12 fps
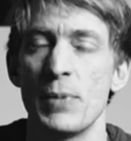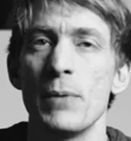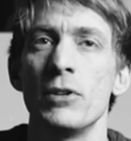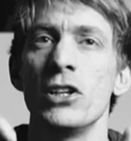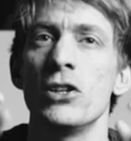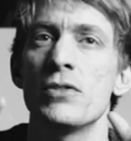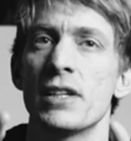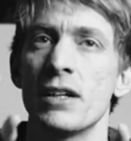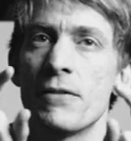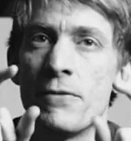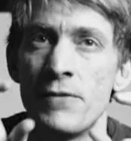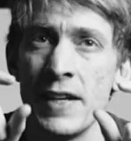people are
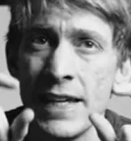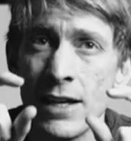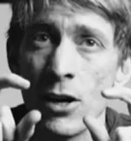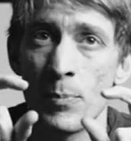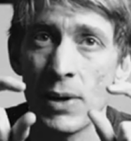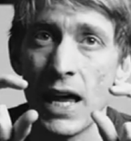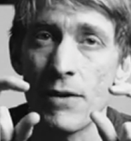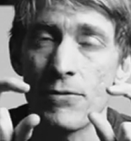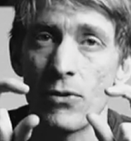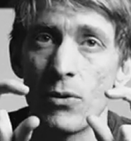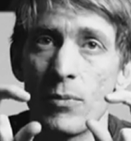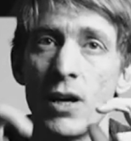using a video
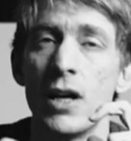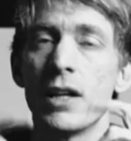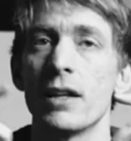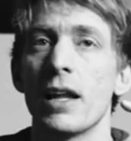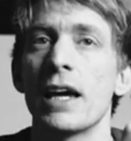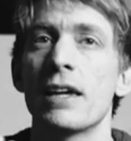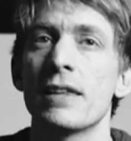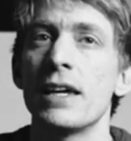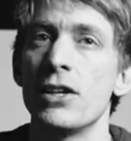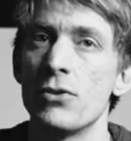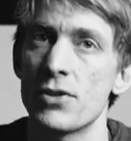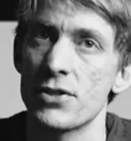platform like they
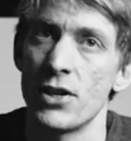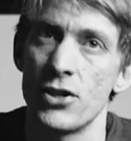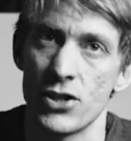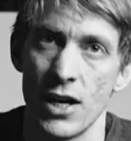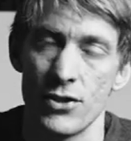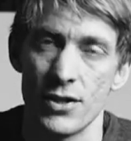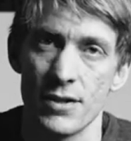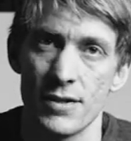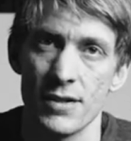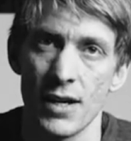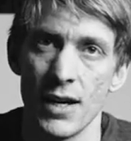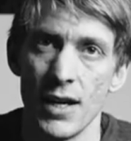use search
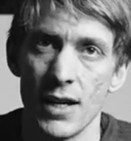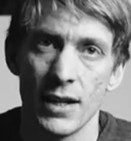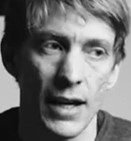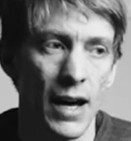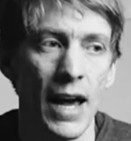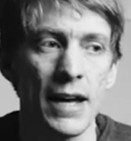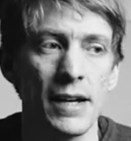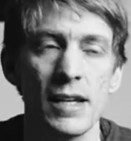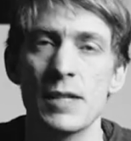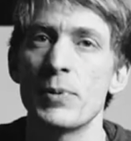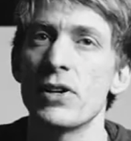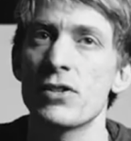engines. Like I had an
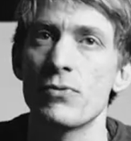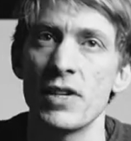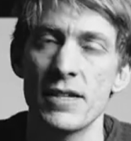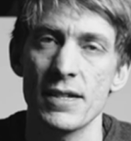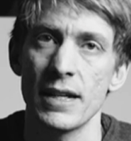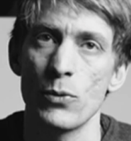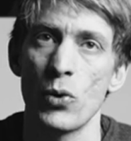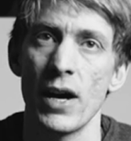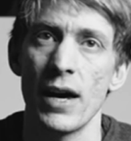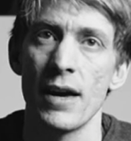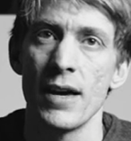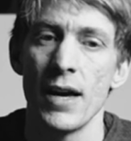experience recently
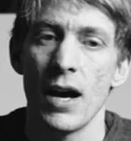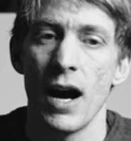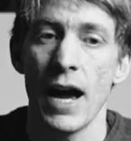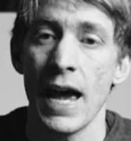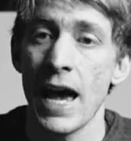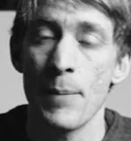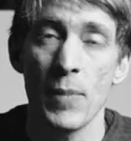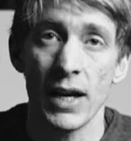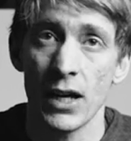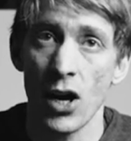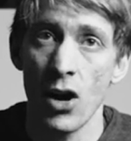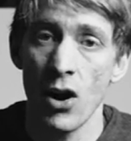where I had
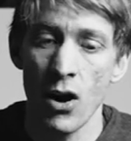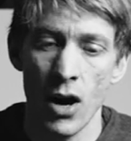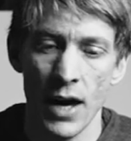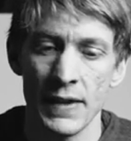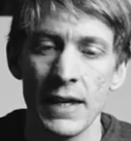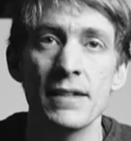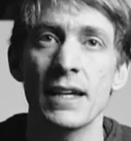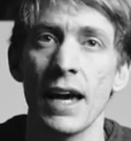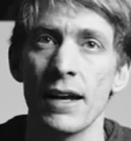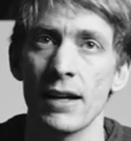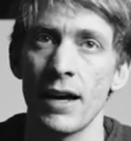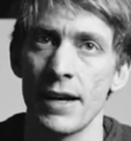my car and the
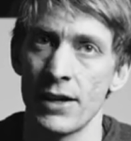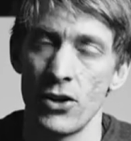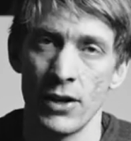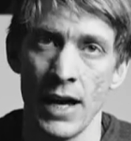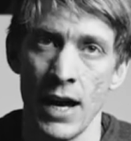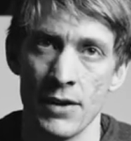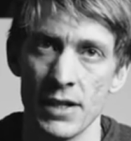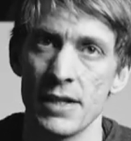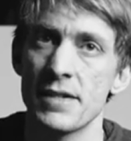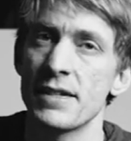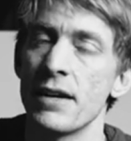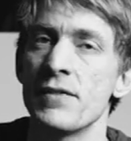indicator light had gone out, and
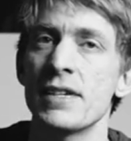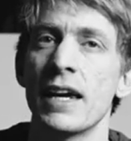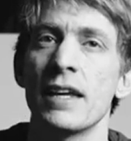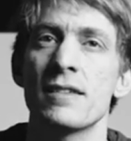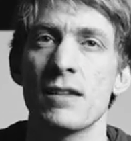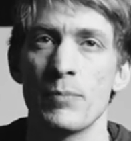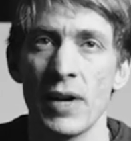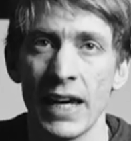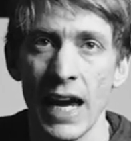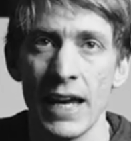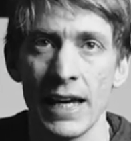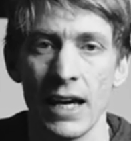instead of taking to the
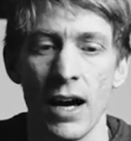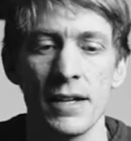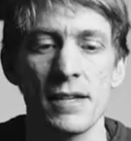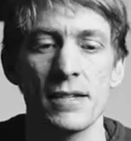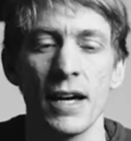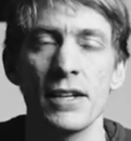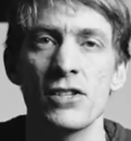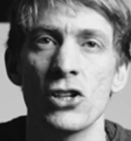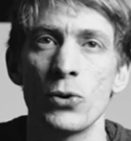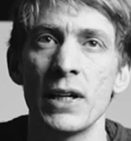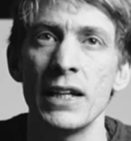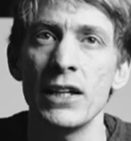mechanic, I decided to
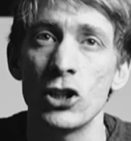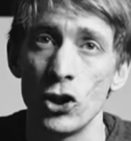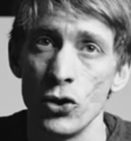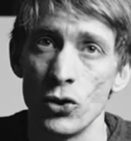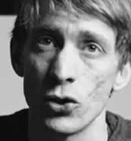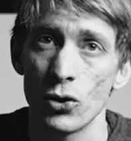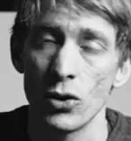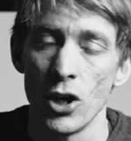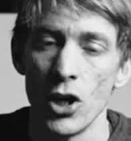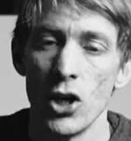quickly Google,